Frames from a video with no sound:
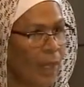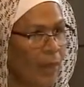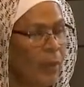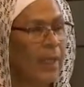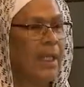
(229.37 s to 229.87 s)

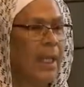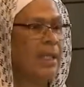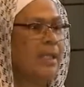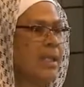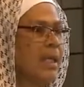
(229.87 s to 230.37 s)
We
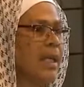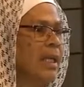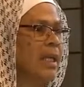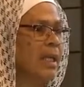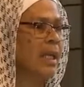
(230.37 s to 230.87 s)
cannot say
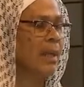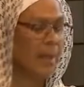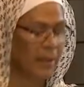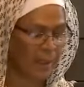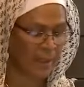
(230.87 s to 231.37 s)
anything
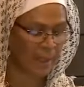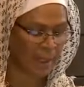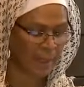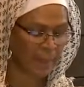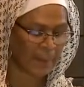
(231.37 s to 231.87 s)
about
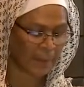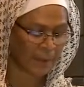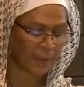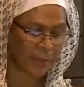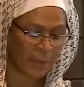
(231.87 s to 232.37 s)
Islam and
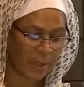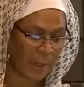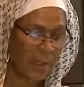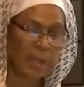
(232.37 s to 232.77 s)
Muslims